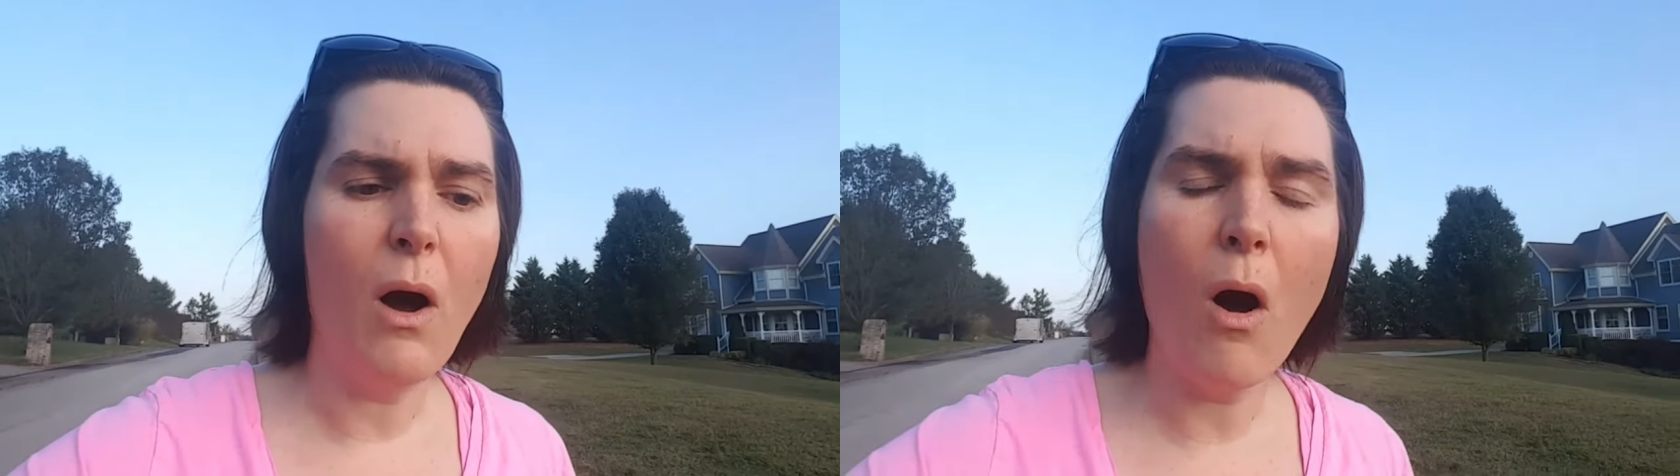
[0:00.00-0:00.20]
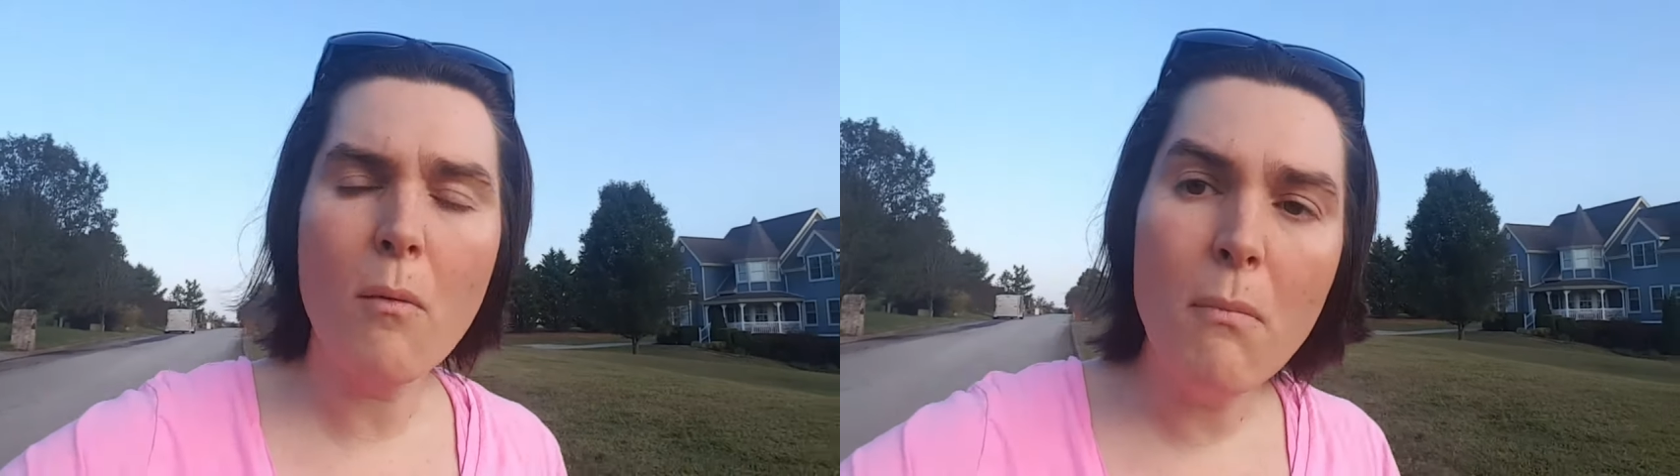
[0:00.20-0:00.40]

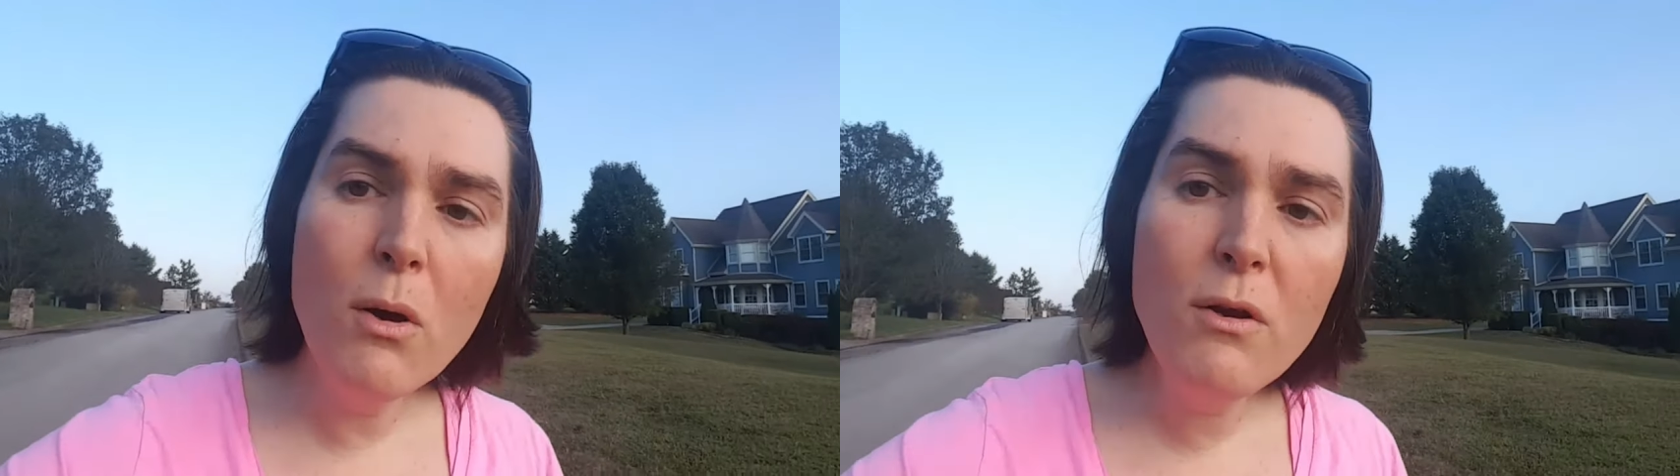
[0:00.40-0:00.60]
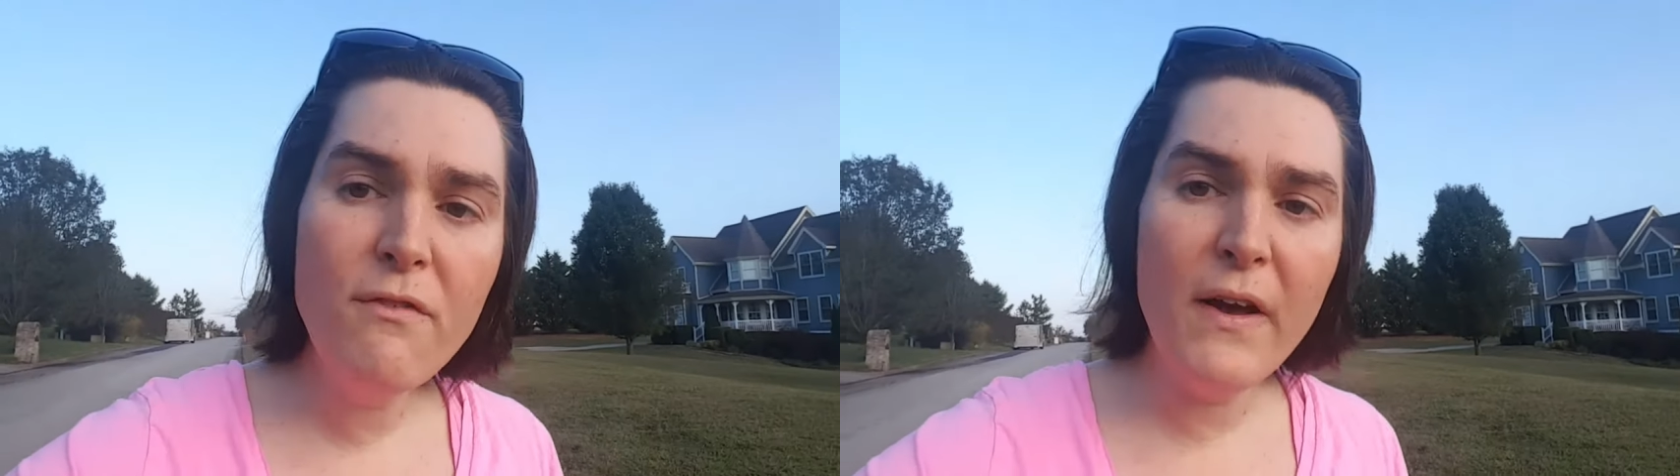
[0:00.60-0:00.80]
are
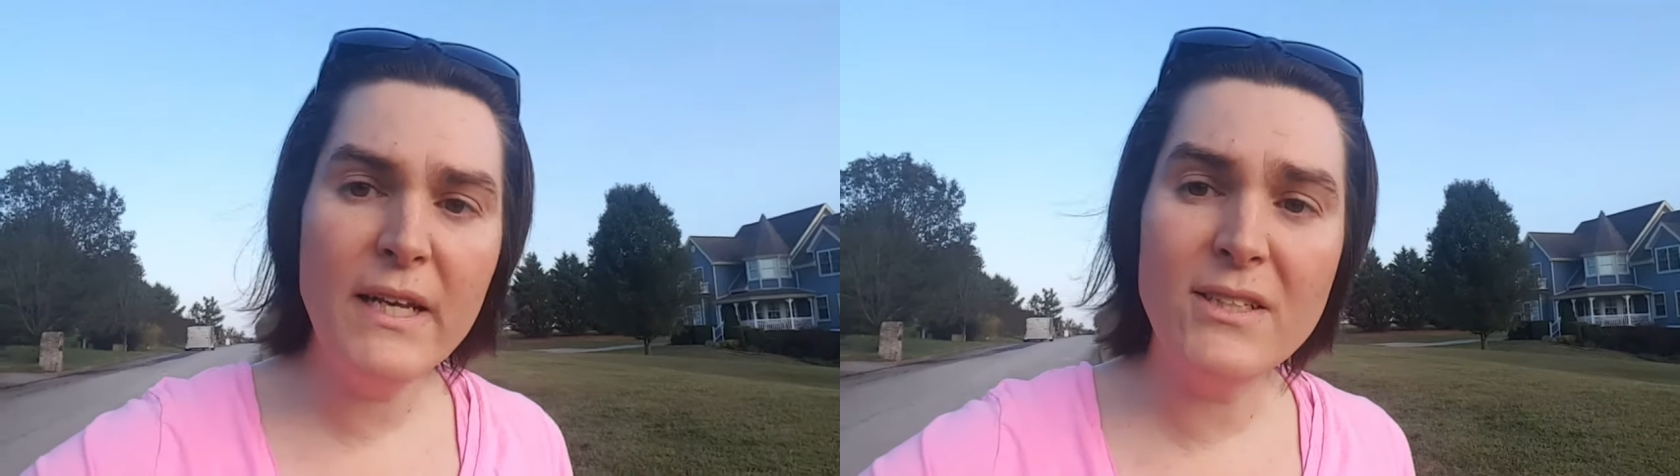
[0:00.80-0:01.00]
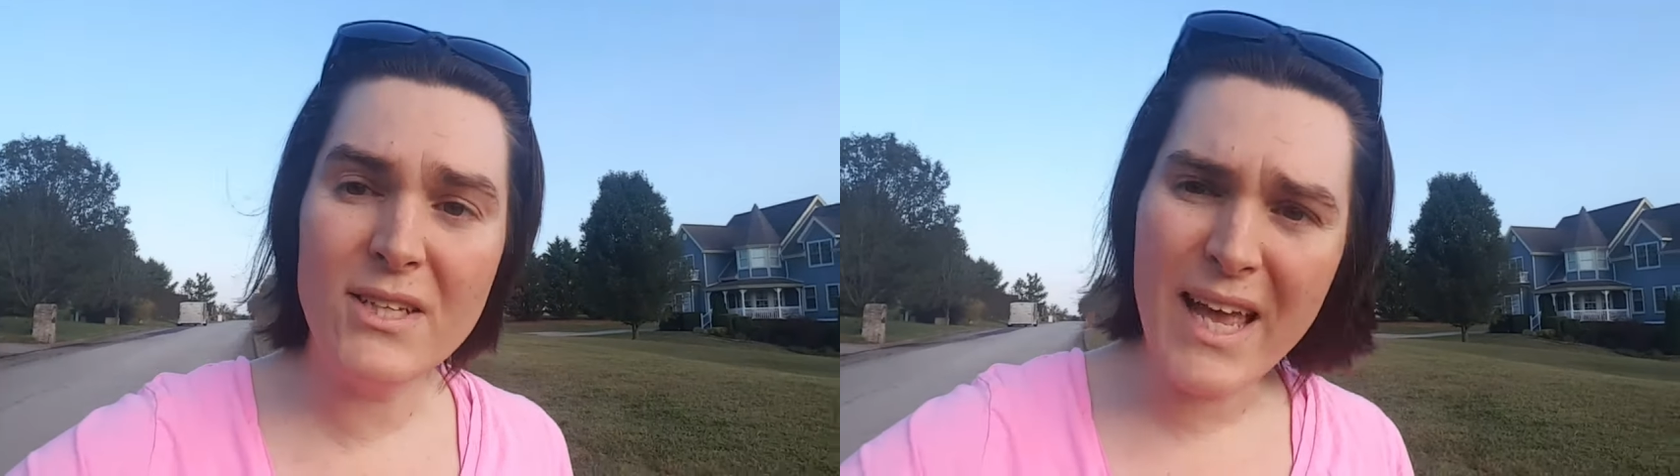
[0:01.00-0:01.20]

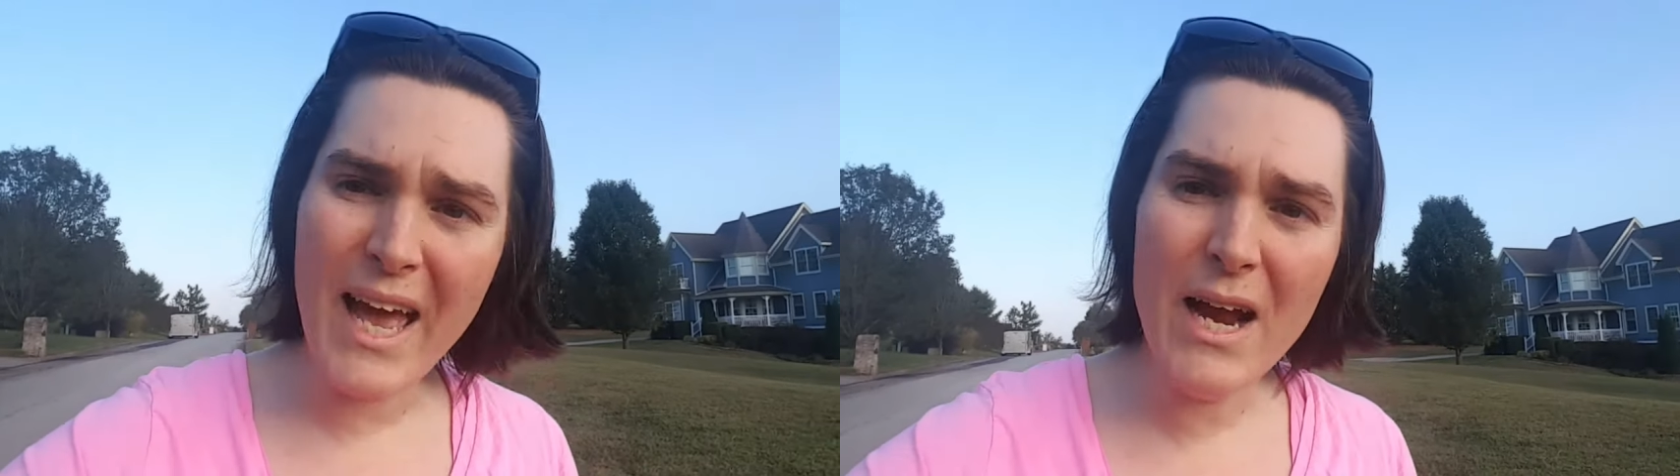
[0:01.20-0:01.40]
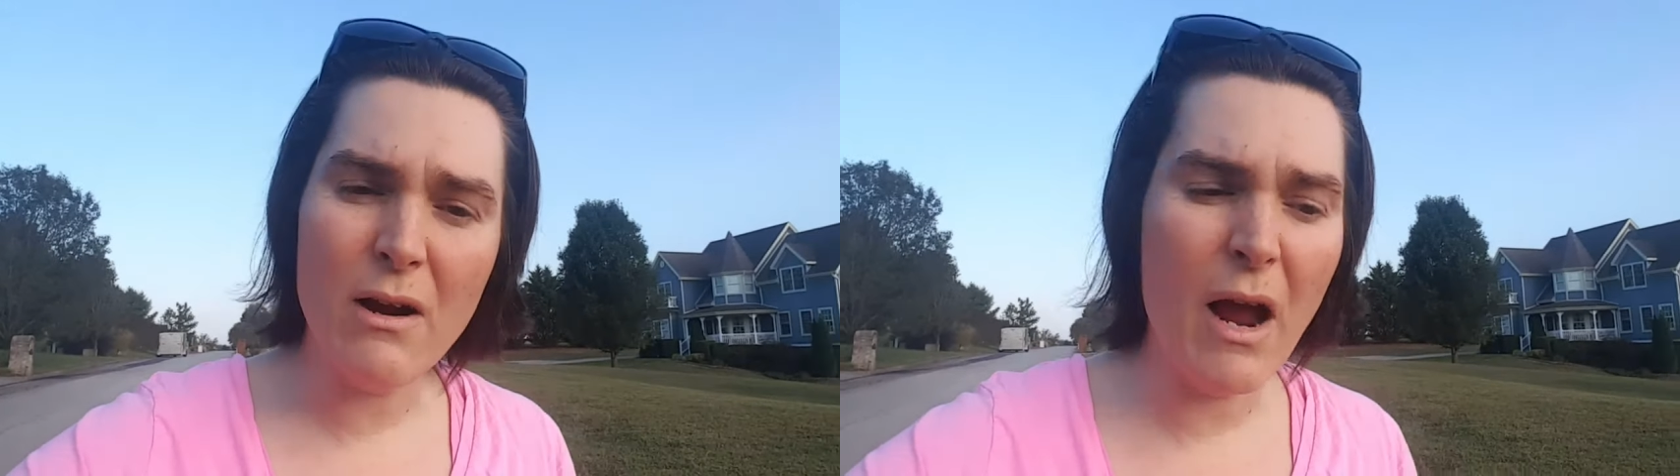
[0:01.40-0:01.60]
motivated to
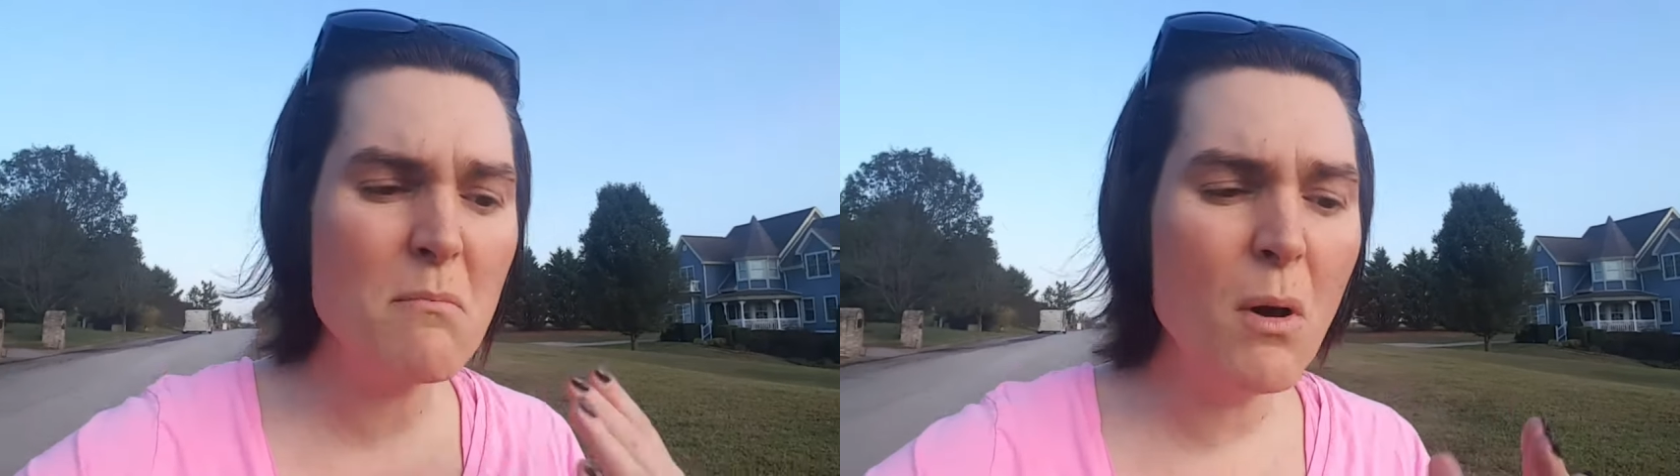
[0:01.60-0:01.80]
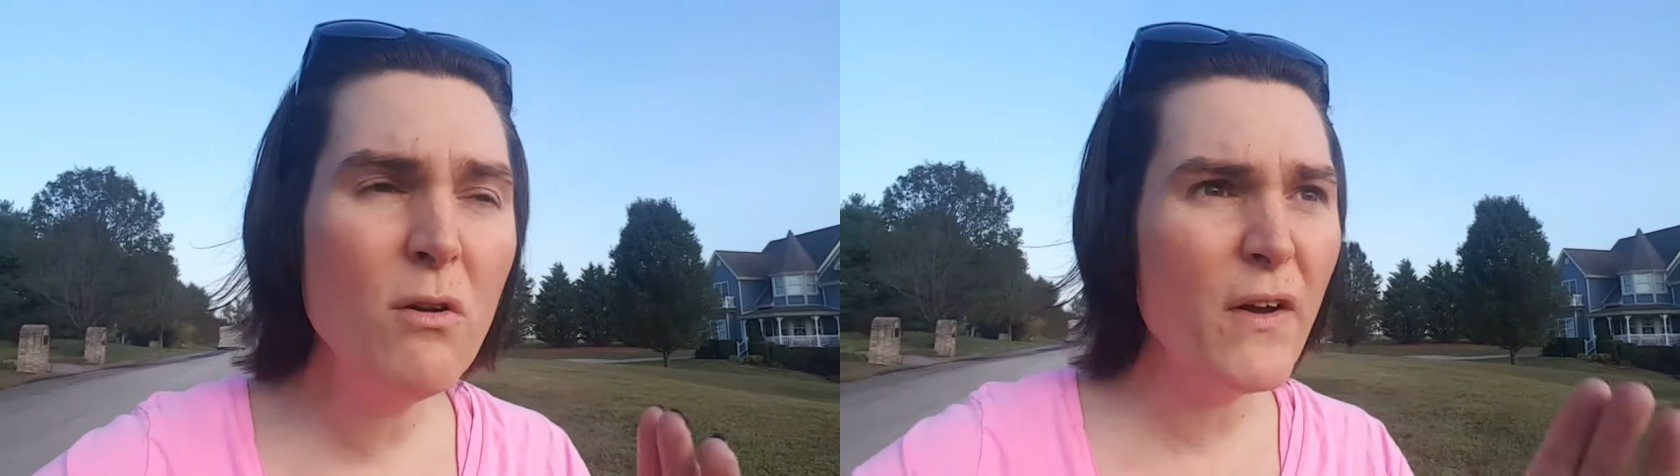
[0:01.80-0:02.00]
care
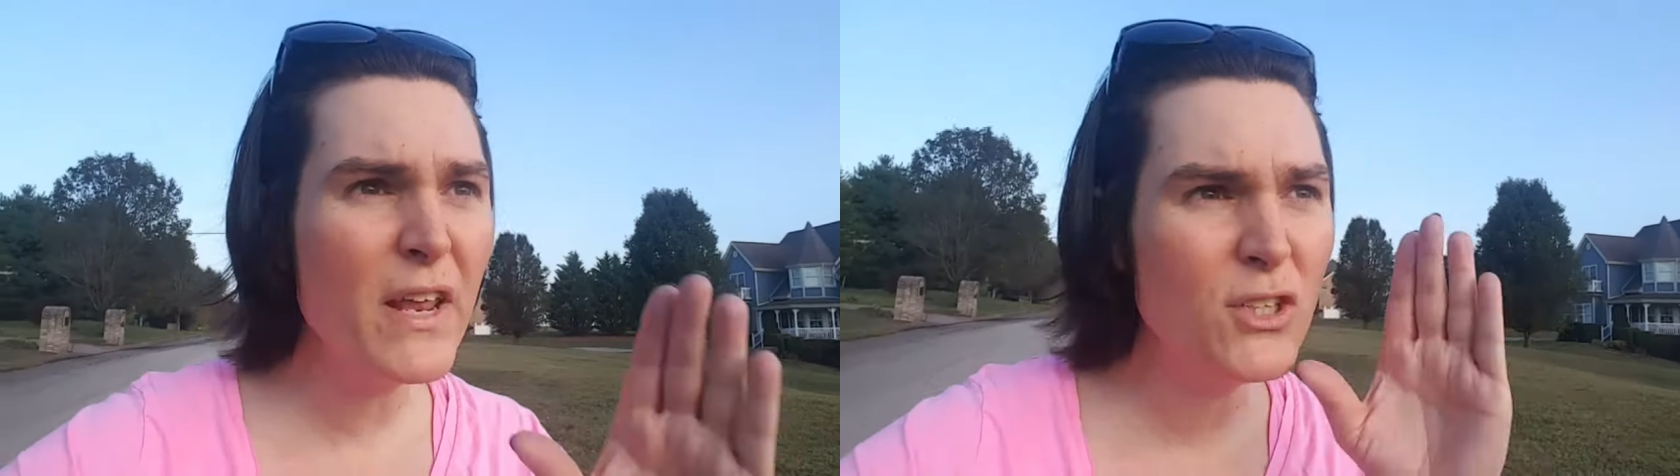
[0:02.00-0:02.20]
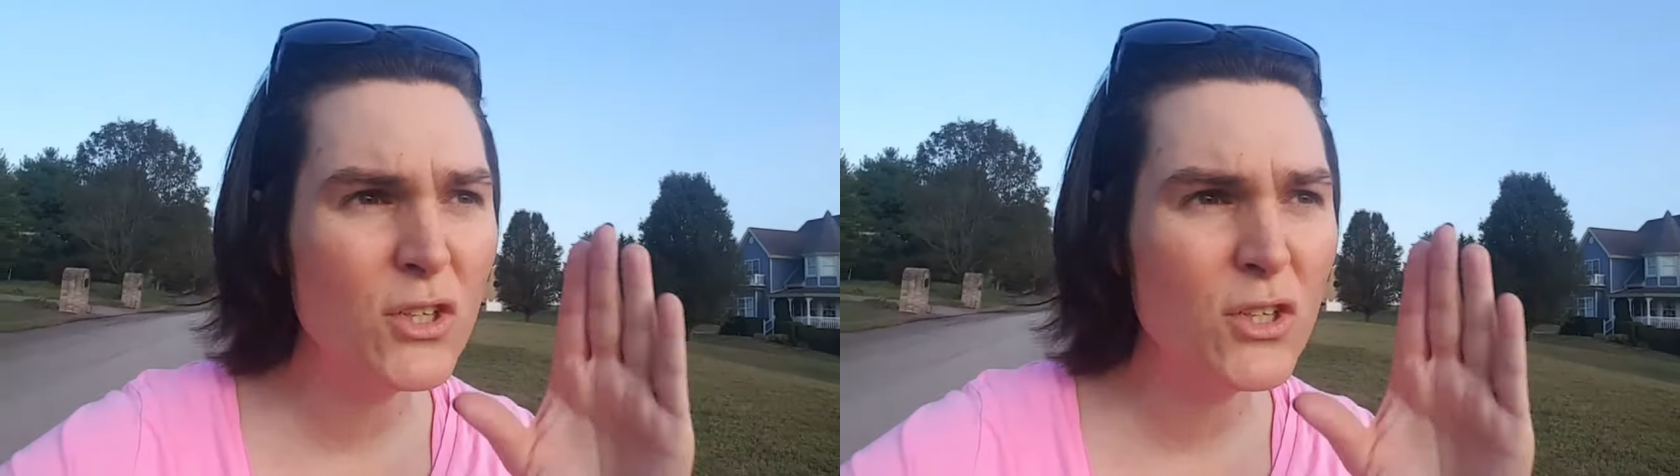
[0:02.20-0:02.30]
and motivated